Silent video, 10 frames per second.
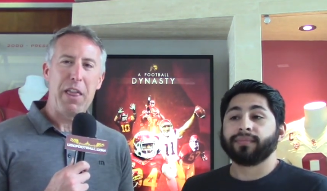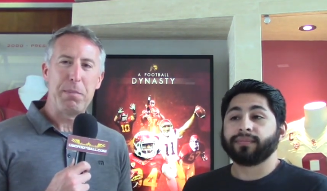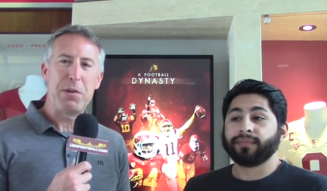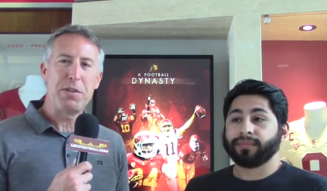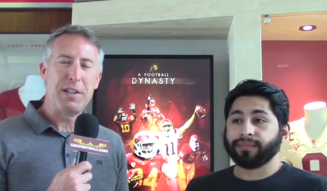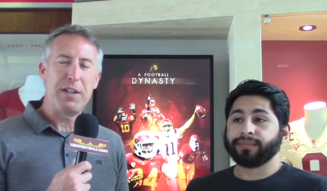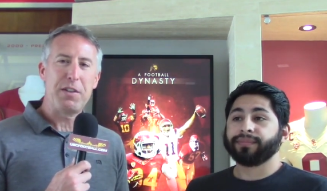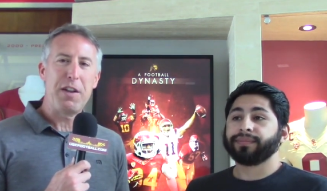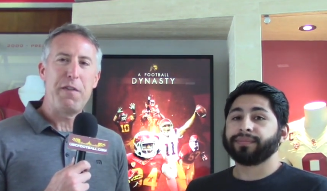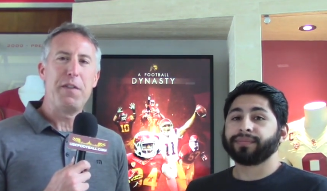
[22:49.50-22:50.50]
Speaker 1: of the personnel
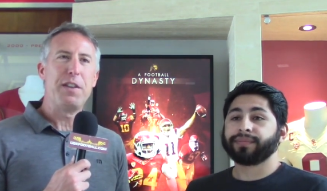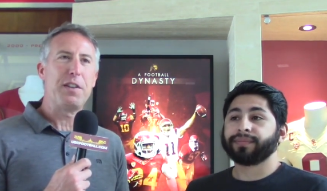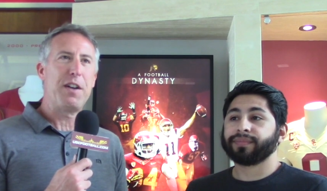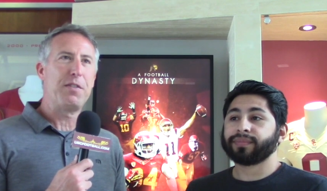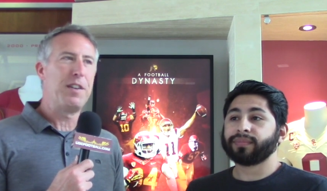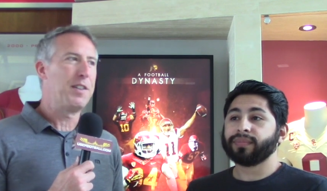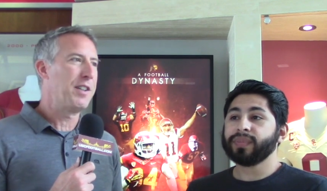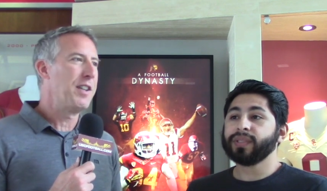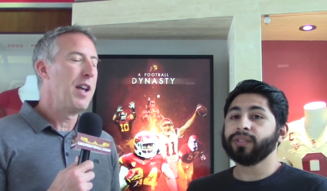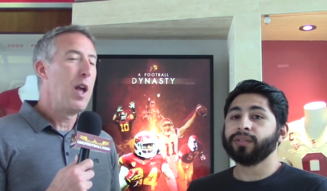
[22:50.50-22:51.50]
stuff in this
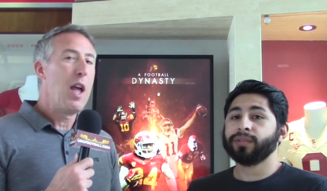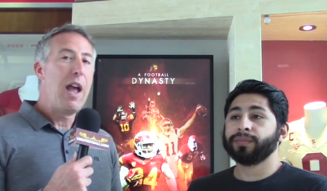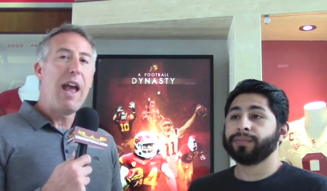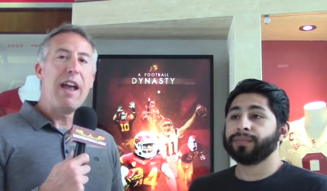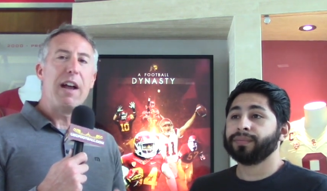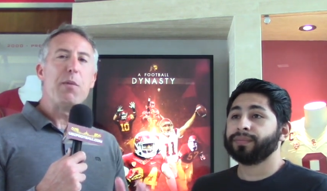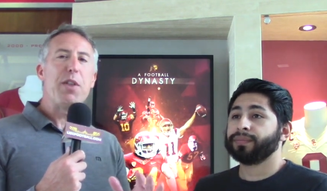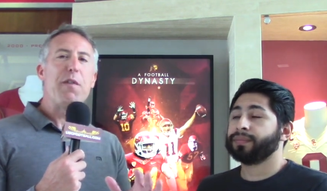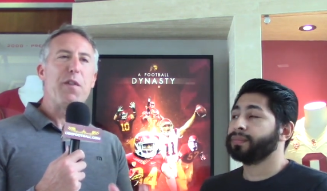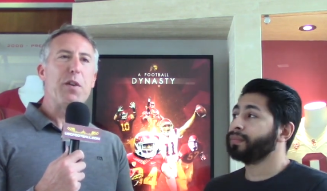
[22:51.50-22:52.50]
offseason. And I would
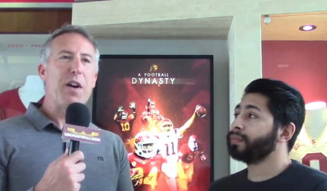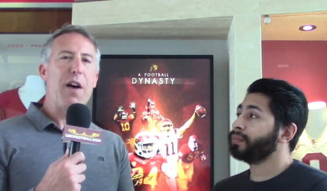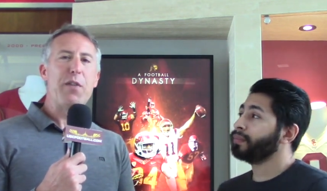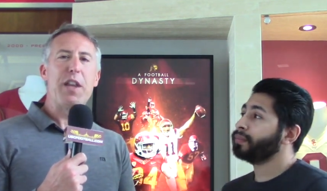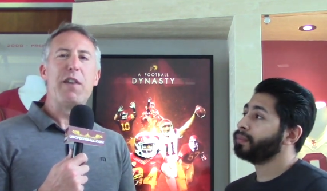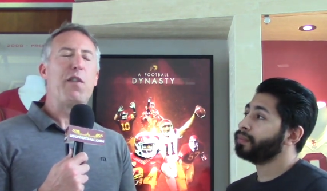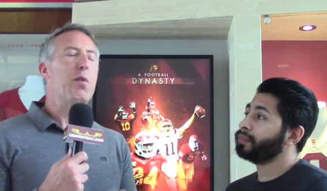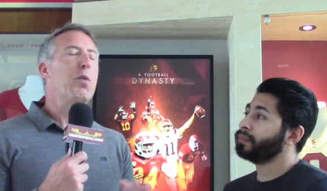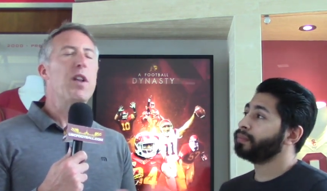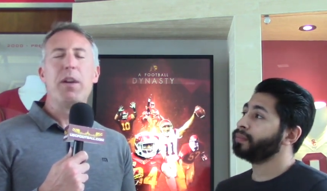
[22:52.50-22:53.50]
think, feel confident if
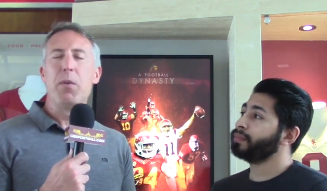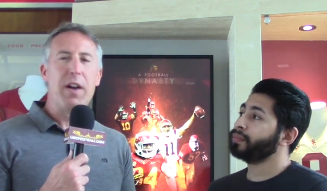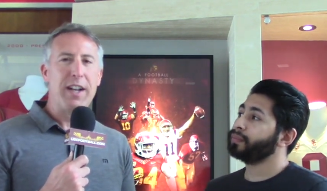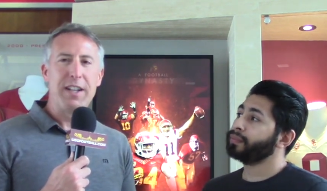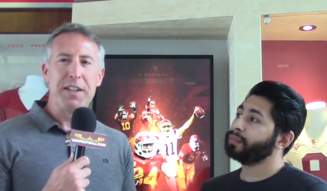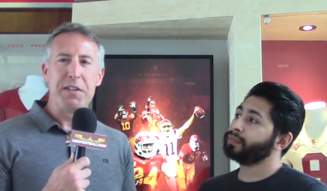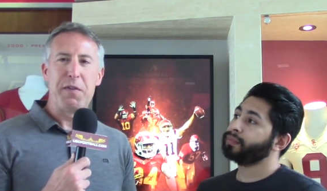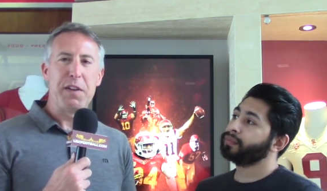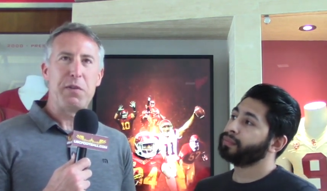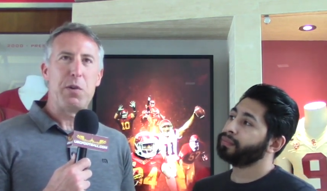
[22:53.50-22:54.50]
you really wanted a
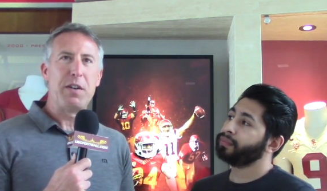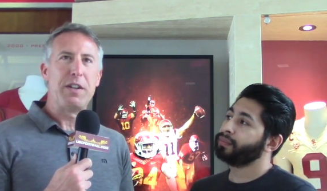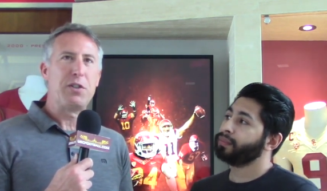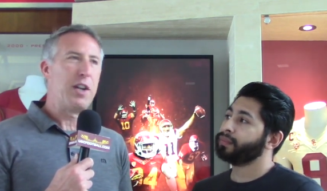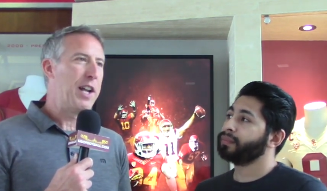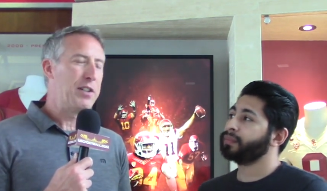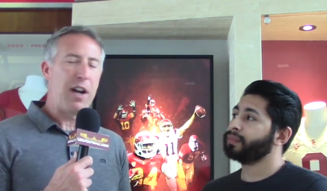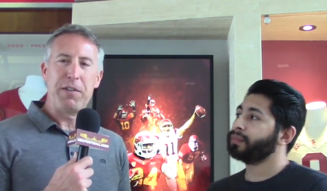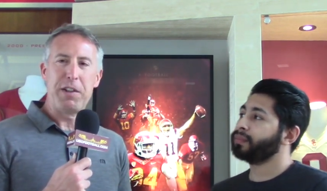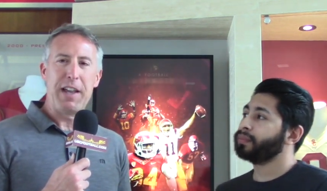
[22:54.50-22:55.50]
defensive coordinator change,
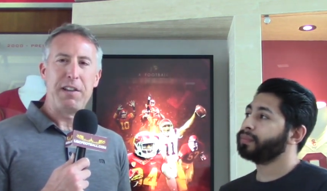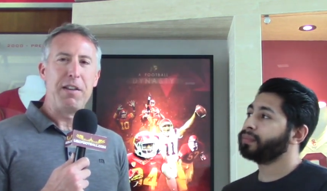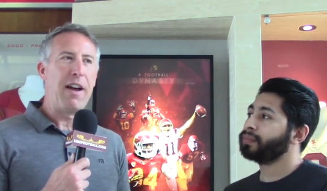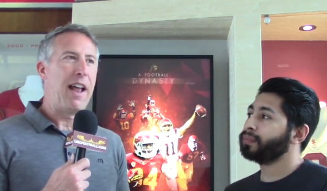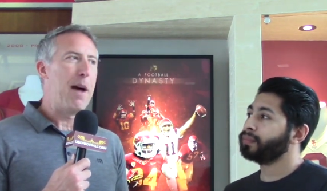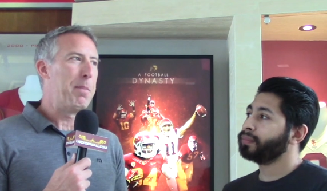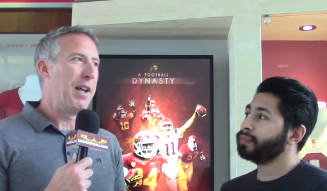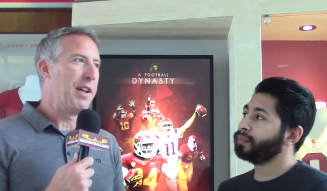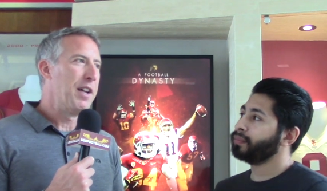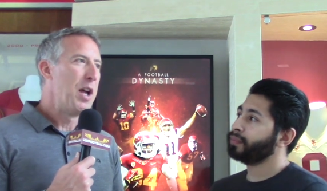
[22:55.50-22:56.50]
obviously that's not
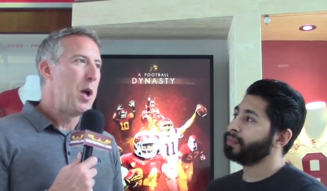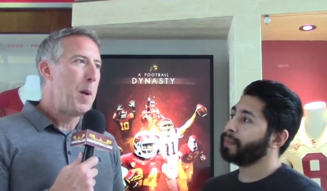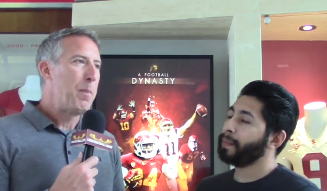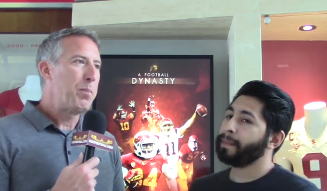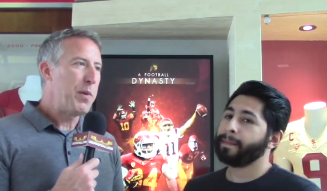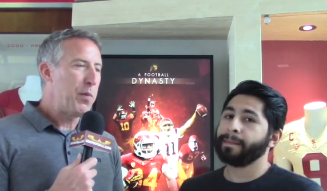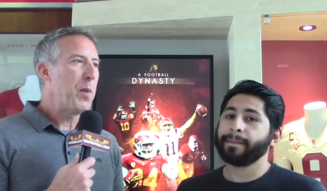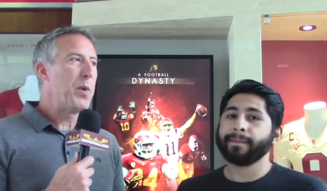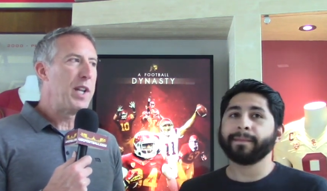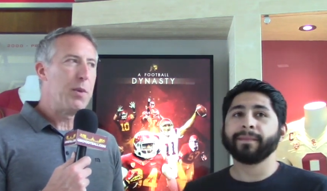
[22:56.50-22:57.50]
happening. But
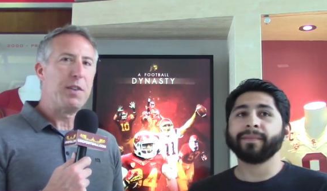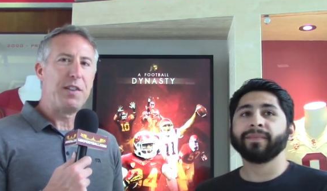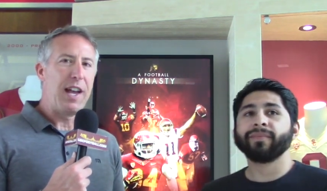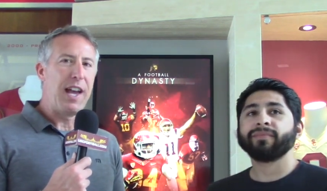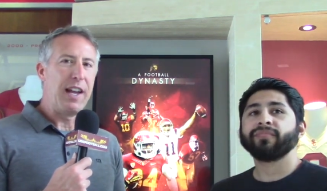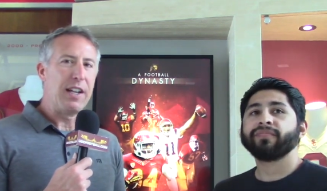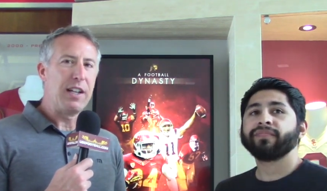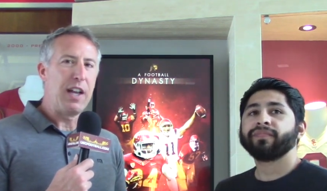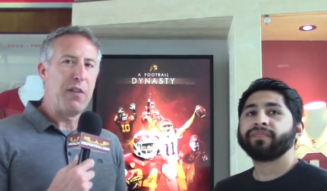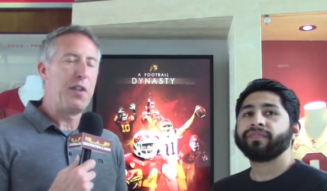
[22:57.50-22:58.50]
from what he was
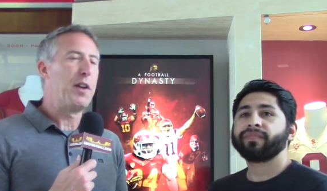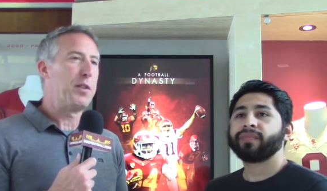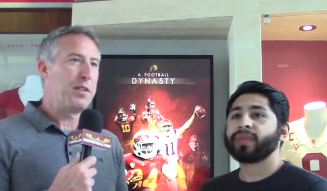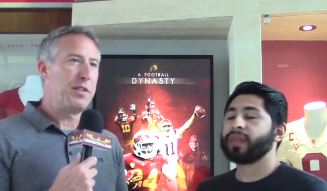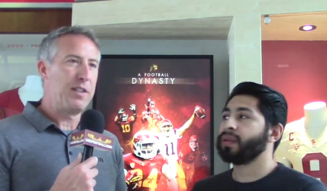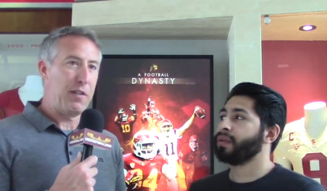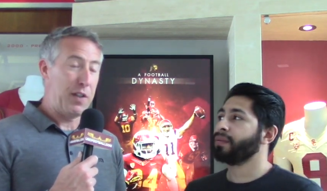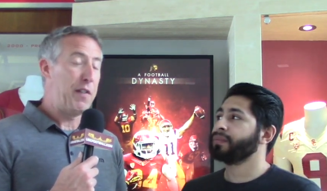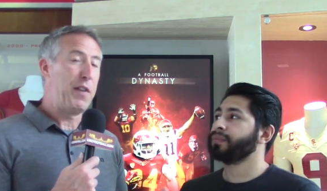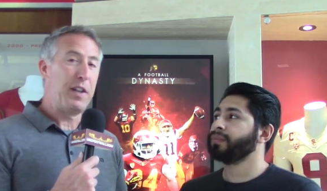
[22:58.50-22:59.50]
saying, if there's,
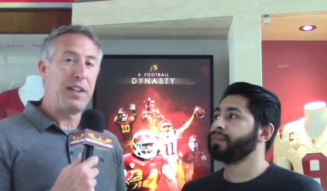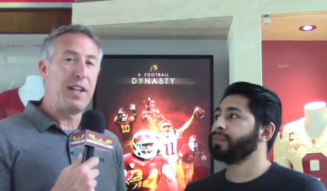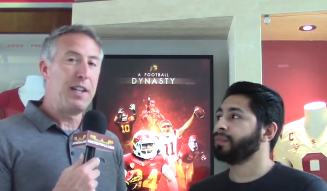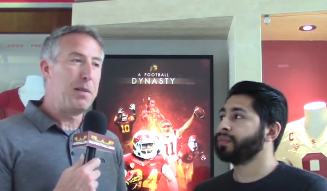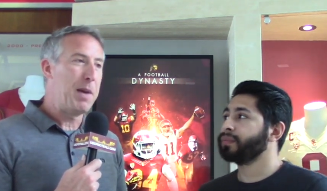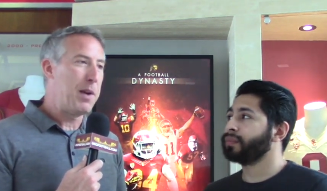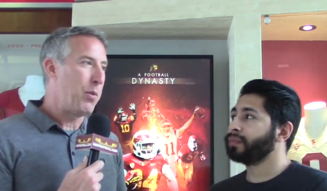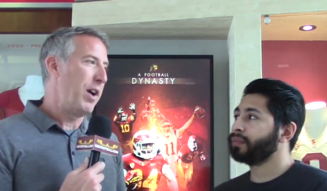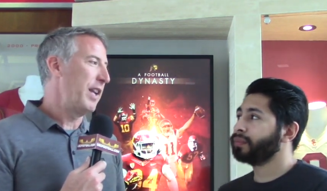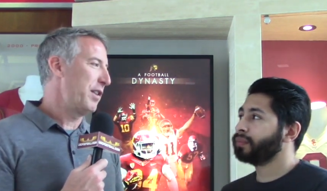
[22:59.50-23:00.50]
if they feel like they need to make
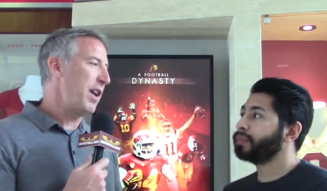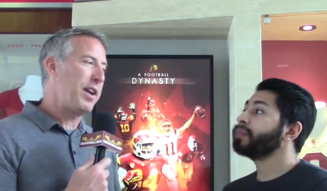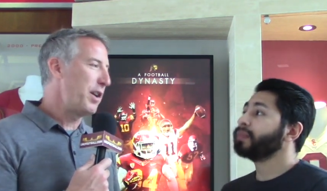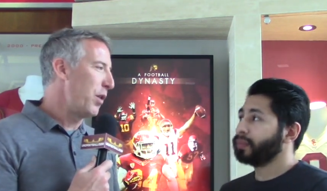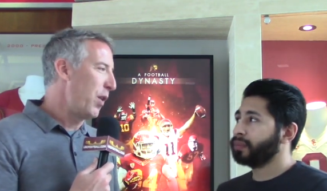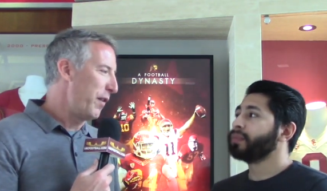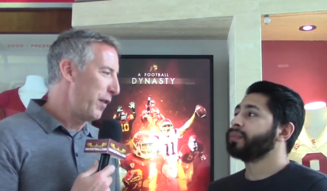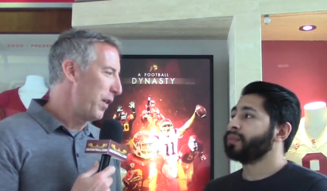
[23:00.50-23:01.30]
one, it's not going to go on for